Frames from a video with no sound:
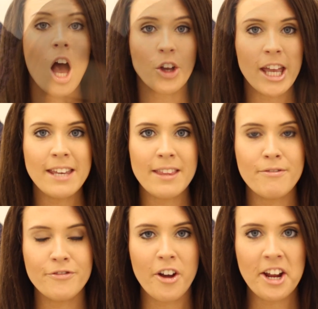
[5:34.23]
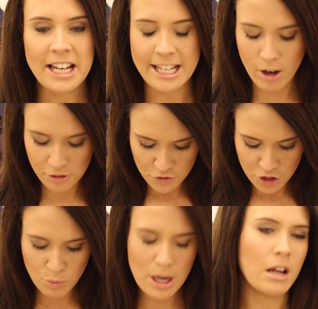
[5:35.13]
Okay, and then finally, guys, I've
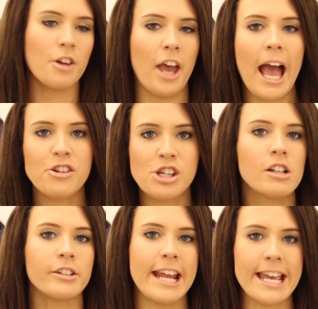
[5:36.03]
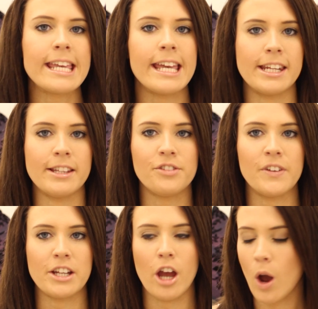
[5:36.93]
just realised I actually look naked in this
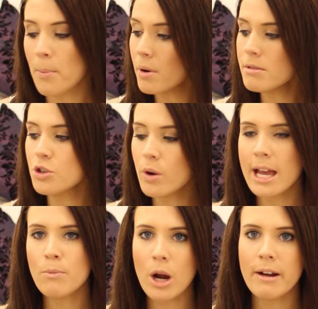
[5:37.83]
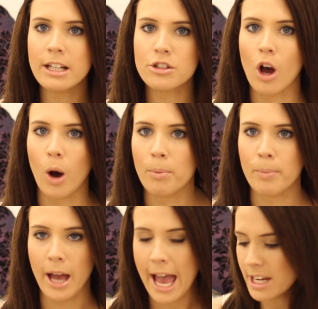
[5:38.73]
video. I promise you I am wearing a top,
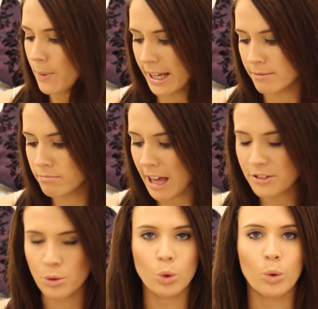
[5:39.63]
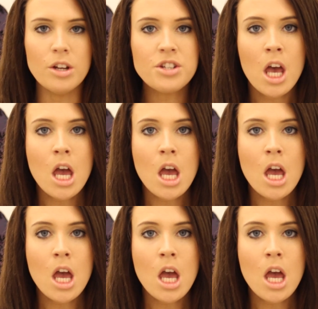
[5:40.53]
but anyway, that's awkward.